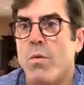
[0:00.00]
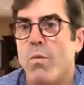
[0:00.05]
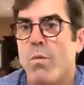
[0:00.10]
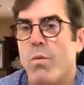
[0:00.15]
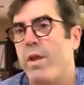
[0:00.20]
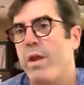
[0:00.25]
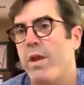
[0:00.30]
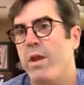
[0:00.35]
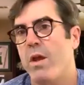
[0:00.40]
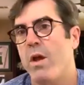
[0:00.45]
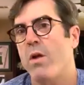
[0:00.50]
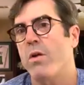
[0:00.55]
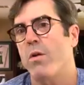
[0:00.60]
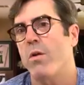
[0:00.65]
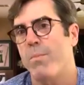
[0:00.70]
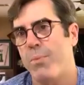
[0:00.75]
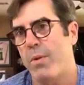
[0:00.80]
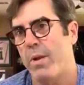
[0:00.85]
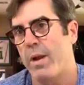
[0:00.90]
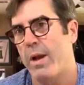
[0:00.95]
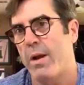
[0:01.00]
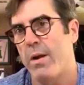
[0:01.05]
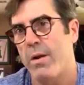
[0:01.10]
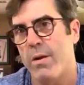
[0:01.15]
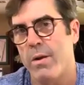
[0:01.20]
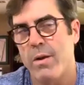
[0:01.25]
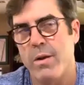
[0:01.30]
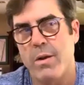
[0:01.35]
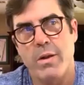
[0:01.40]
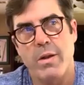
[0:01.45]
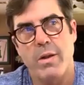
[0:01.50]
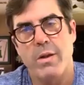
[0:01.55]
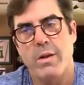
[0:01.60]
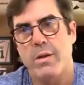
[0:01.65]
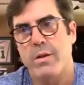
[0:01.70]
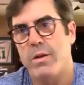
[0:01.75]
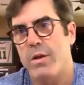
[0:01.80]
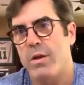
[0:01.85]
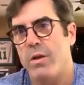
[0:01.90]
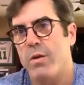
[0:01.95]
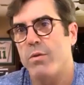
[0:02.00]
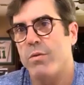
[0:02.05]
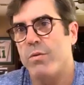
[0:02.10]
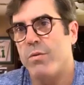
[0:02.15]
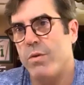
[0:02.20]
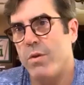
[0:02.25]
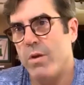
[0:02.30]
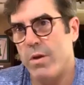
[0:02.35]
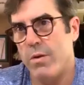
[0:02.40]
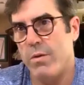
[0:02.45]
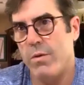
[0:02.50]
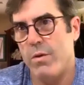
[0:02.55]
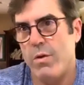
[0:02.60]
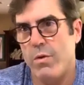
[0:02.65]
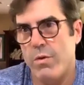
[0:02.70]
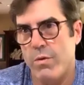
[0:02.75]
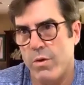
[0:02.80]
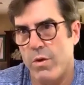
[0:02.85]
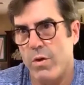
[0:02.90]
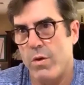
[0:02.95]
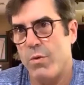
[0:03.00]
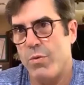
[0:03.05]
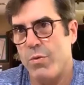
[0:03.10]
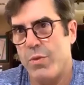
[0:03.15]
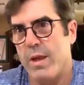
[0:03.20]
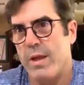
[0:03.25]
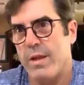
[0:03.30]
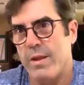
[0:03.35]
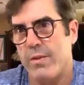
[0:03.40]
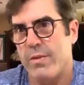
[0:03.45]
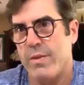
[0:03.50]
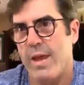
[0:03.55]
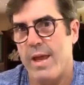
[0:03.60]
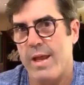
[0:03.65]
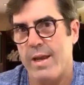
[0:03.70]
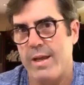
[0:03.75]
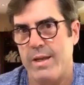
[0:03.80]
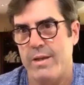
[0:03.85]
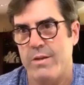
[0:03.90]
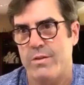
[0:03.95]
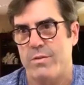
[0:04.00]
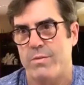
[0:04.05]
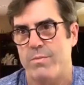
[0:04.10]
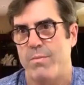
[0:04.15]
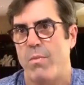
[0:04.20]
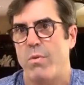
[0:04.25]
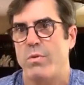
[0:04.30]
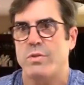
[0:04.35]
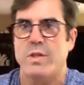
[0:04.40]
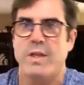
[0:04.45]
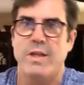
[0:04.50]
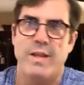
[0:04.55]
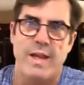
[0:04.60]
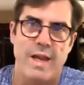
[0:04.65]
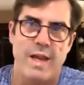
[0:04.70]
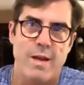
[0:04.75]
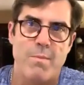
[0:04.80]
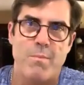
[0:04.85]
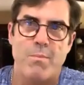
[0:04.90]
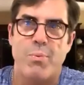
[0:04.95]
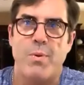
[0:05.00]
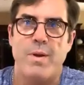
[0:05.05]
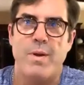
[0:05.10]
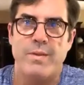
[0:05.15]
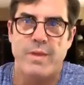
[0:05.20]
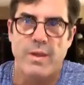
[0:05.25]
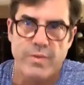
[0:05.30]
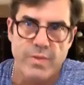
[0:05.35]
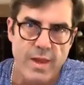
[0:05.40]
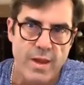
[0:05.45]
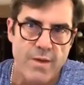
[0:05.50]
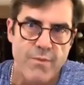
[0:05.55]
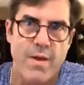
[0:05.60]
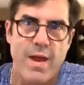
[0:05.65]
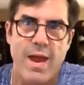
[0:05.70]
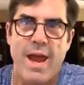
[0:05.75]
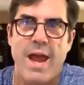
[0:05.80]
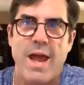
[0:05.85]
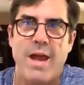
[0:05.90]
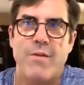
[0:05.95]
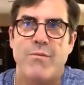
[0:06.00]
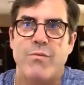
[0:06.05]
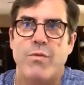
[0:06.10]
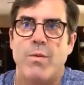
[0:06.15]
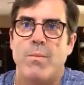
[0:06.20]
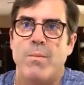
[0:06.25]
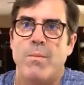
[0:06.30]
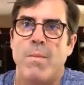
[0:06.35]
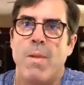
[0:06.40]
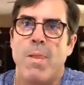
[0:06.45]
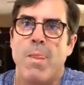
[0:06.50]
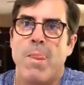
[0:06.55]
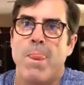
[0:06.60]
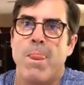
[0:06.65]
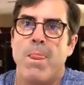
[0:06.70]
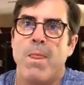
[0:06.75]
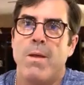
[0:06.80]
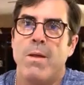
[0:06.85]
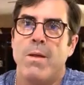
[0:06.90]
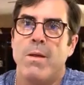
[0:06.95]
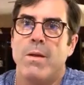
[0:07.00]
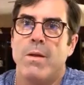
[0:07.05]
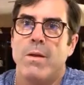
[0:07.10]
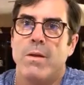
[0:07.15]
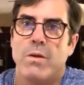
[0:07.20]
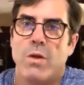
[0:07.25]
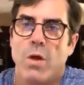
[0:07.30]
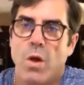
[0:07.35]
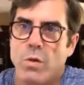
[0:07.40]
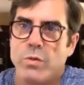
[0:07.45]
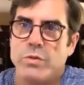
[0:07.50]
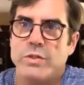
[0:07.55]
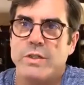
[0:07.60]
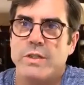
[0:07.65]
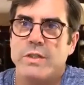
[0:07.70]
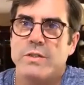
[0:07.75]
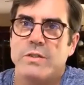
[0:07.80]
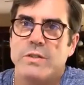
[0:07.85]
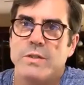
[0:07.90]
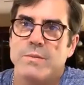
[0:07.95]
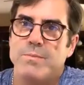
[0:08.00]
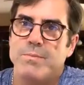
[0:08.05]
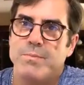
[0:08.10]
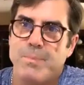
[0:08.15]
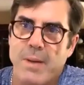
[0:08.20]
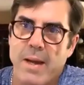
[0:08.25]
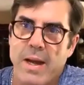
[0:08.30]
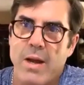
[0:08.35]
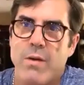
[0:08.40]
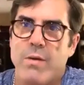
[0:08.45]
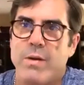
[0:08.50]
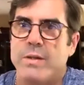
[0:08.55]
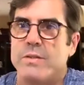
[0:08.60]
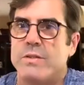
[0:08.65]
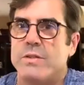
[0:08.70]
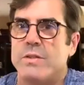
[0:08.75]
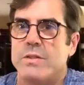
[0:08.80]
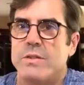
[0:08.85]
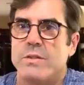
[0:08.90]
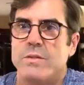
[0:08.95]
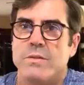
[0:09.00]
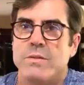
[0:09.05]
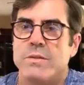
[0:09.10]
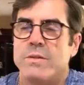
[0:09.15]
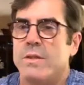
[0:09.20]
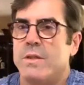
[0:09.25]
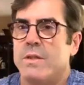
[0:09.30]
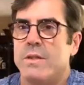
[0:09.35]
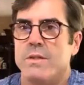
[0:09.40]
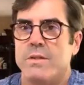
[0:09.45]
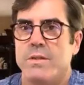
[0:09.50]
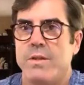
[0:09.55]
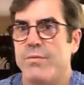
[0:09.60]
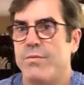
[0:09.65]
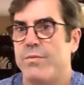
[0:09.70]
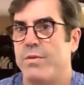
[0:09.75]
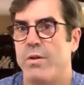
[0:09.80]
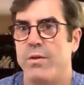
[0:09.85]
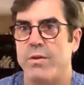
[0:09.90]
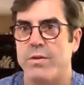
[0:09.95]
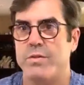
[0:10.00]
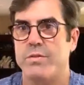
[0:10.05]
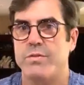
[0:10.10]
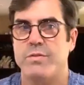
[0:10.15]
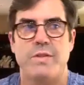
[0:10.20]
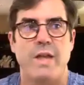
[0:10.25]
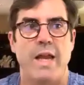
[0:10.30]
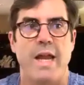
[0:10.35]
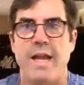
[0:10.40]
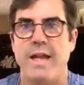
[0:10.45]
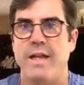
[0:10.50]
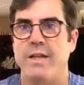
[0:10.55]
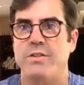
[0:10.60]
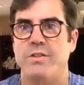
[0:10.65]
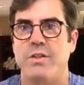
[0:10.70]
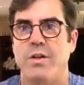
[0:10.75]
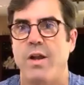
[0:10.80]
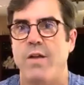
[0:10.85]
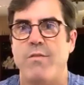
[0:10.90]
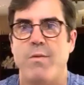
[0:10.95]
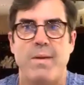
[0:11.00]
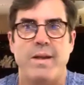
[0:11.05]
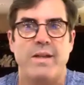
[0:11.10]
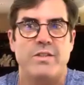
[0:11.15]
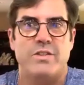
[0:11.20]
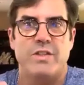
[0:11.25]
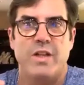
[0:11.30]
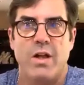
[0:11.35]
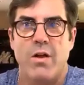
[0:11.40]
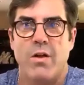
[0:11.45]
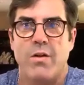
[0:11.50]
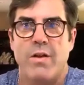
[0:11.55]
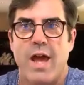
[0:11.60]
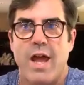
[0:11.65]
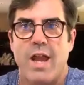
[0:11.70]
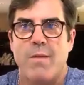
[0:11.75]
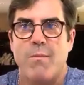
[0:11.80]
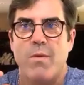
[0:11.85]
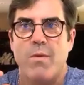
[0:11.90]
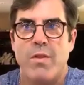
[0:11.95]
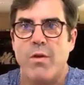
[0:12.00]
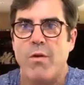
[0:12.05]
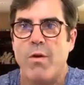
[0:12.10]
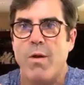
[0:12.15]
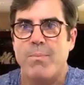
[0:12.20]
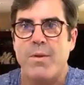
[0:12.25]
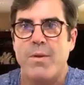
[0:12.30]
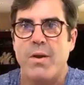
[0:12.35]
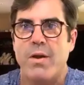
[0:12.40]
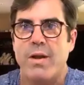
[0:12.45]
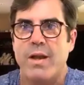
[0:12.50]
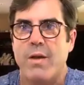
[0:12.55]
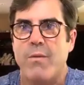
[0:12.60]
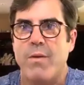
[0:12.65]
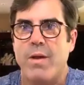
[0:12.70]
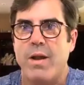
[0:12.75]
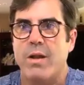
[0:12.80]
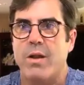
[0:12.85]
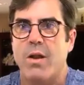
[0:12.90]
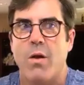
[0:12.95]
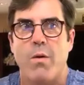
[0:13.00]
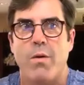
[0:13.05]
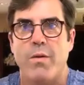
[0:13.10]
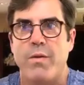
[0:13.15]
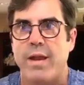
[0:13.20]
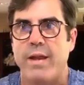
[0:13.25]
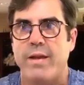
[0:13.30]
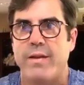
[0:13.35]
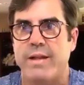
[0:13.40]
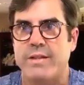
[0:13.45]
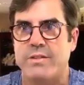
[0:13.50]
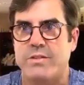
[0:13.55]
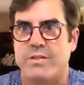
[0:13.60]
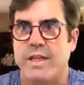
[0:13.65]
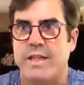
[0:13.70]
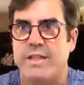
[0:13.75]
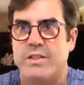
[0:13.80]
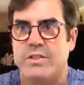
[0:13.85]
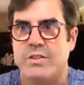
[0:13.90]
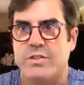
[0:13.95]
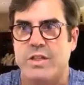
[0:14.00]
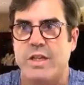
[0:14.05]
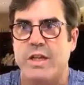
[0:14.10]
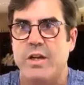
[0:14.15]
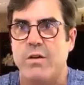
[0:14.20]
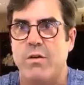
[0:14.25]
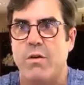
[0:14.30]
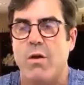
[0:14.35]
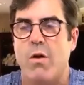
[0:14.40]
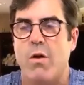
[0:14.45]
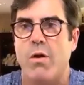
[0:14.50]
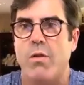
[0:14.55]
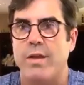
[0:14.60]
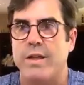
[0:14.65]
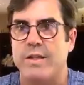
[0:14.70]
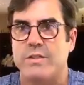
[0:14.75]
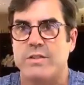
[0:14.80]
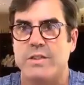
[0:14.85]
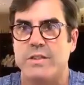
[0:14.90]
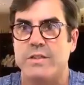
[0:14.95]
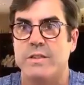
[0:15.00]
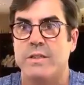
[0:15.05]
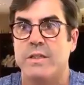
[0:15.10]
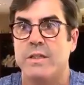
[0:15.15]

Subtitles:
with a younger player, do you think that is mostly the imprint that they've had from coaches and parents and the stands, everybody's yelling at them when they're up there to get ready to go, and they just hear all this and